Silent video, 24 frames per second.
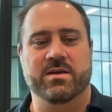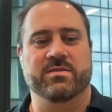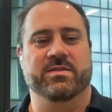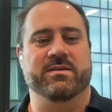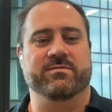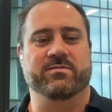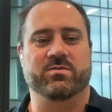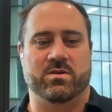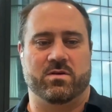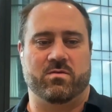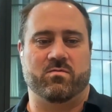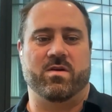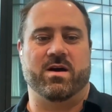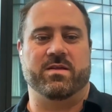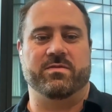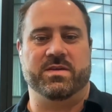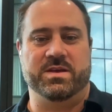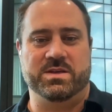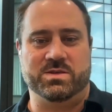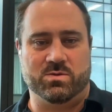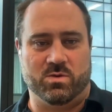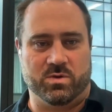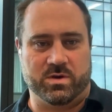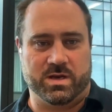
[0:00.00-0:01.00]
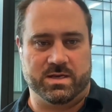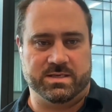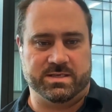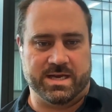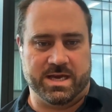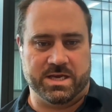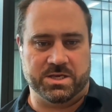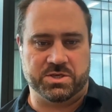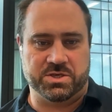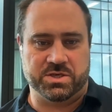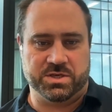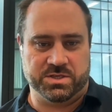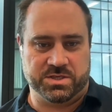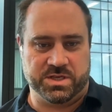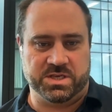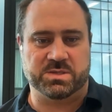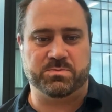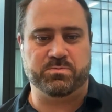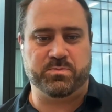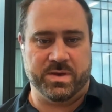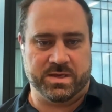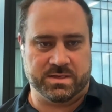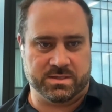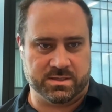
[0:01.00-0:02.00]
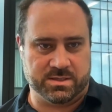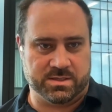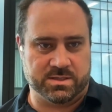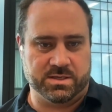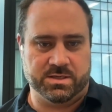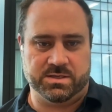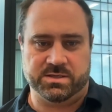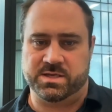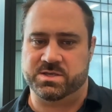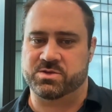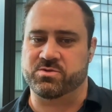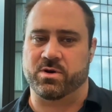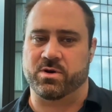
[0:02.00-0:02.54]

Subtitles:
they've got to run these organizations, these businesses, they're